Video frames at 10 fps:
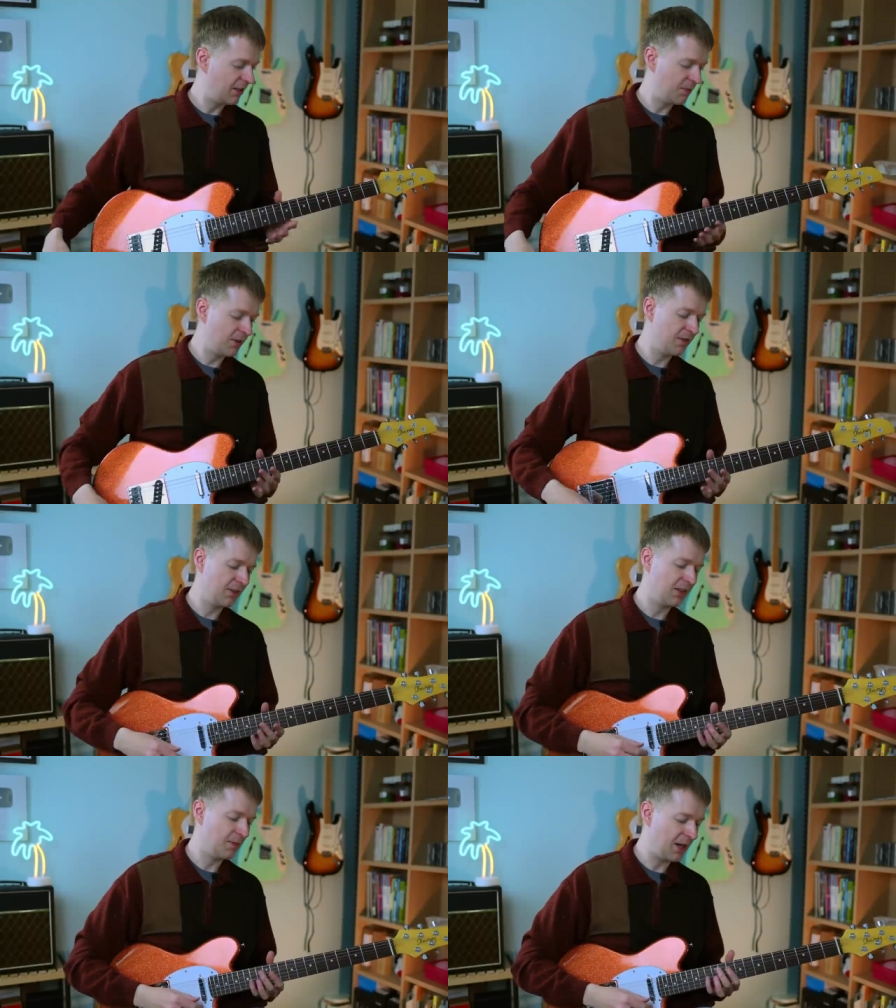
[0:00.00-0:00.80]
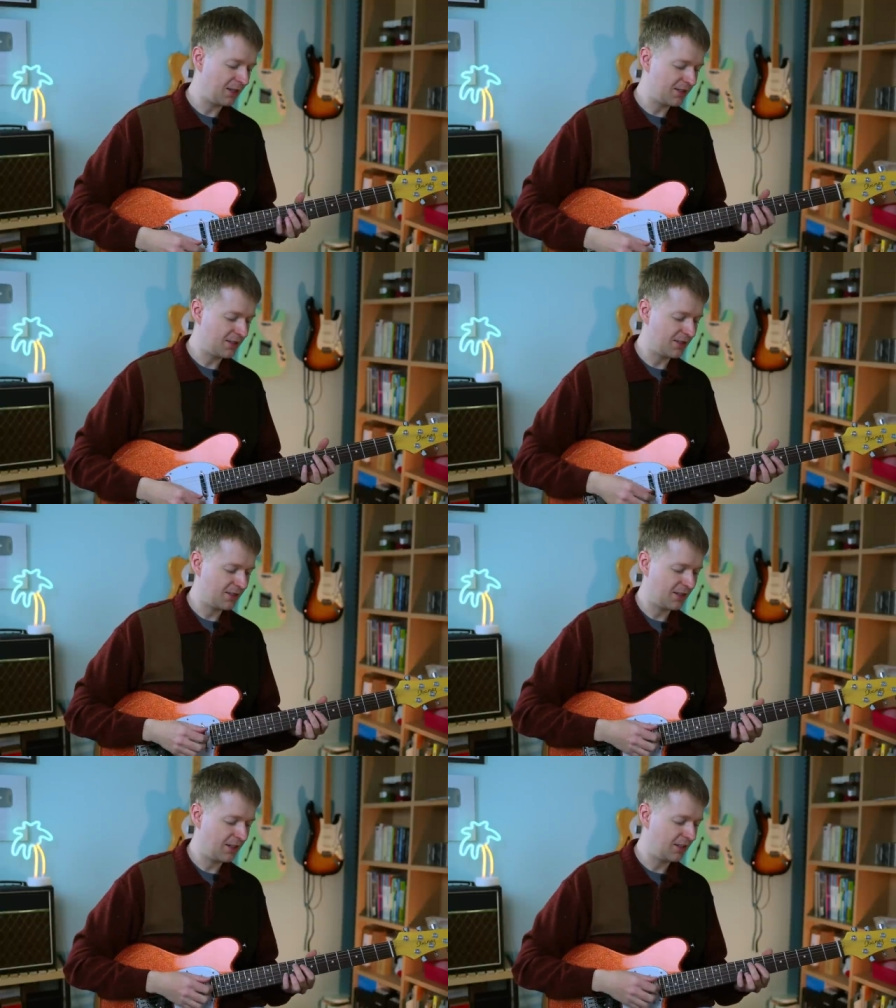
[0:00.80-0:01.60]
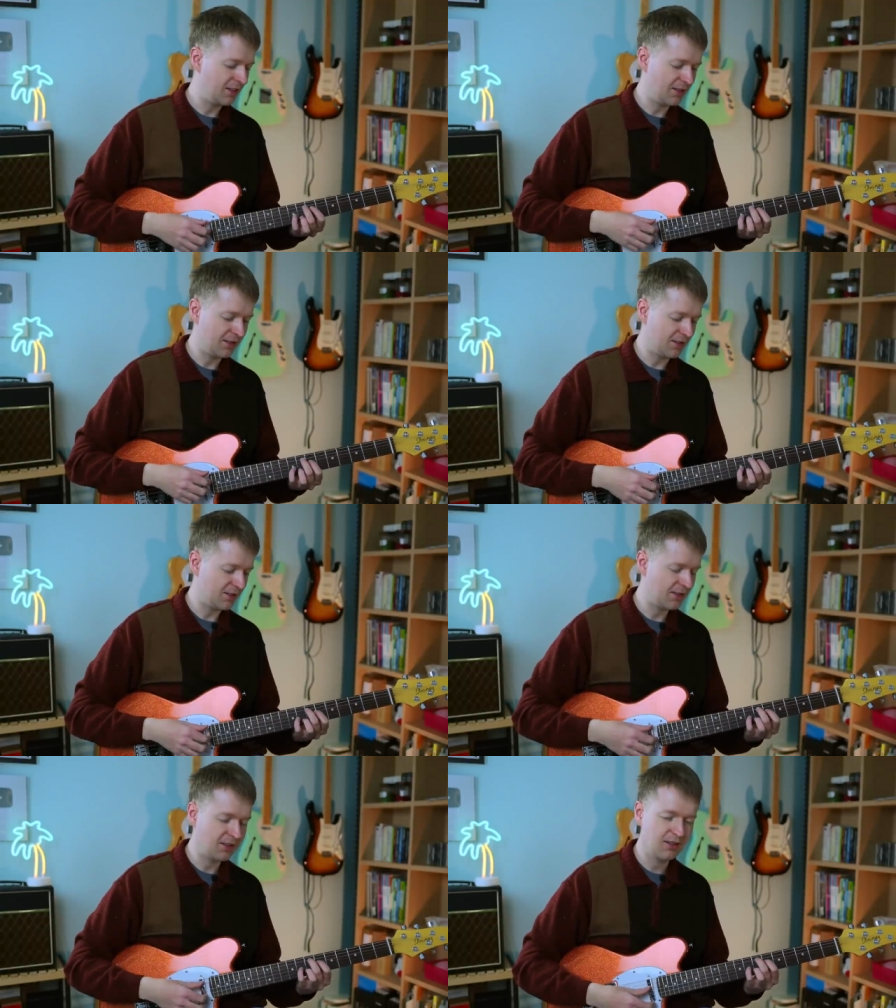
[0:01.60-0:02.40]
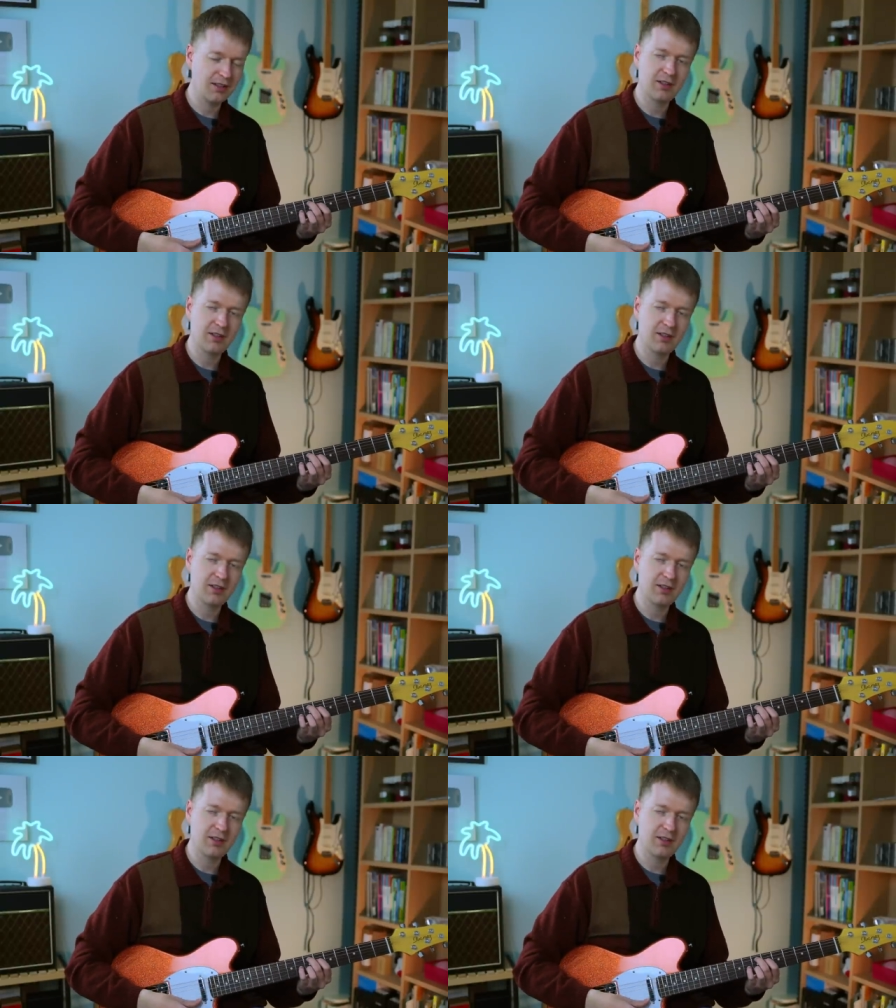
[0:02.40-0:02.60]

and it perfectly balances, and then you can just